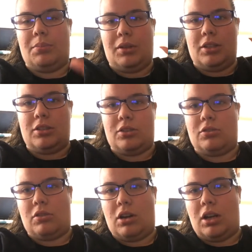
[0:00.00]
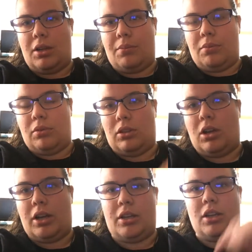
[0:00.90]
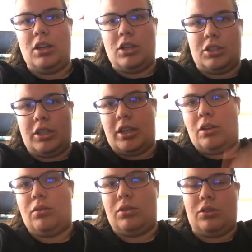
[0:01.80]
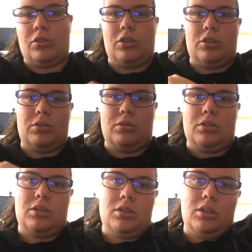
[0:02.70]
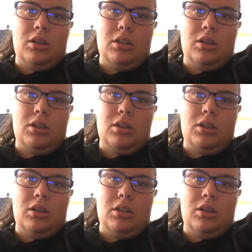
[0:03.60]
please subscribe like check out all the socials